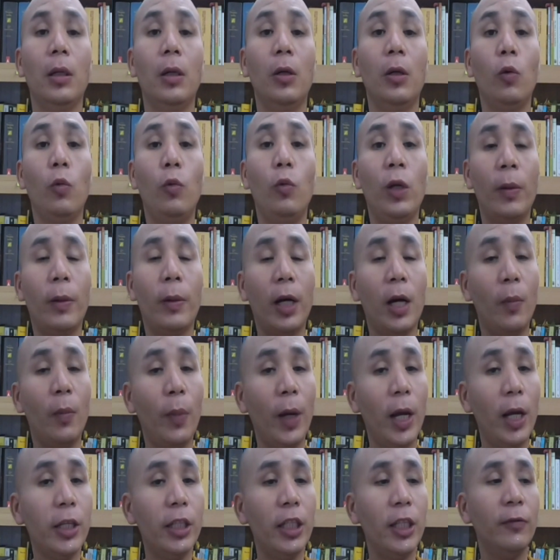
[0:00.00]
we have
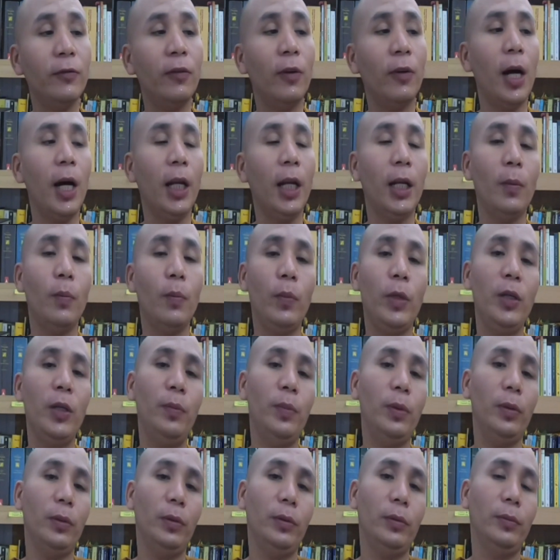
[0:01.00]
compassion for other
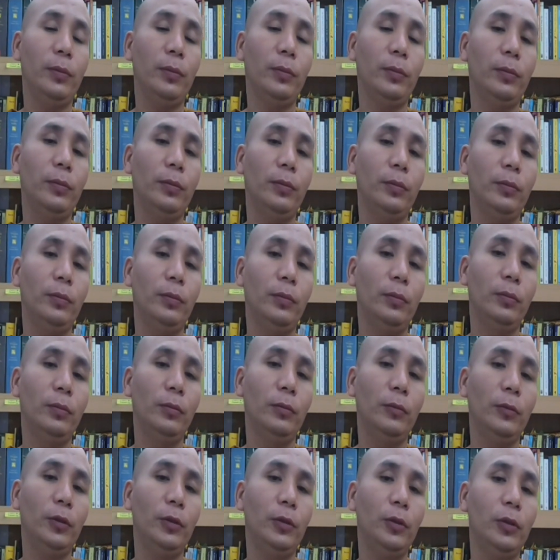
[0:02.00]
people.
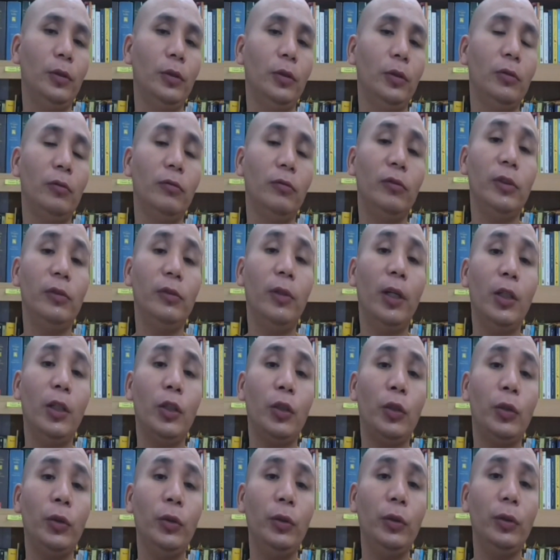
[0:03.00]
We won't
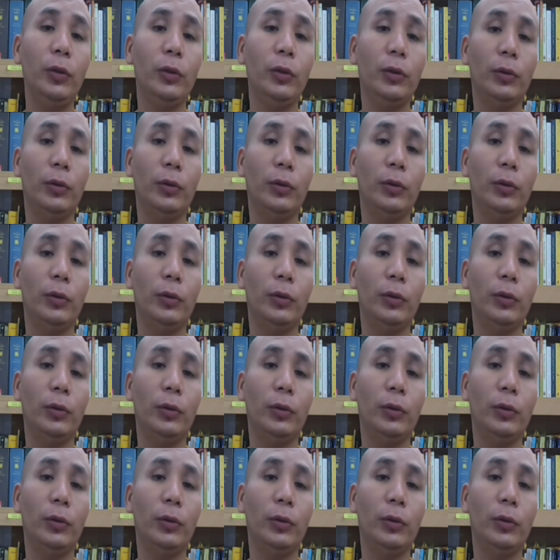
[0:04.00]
do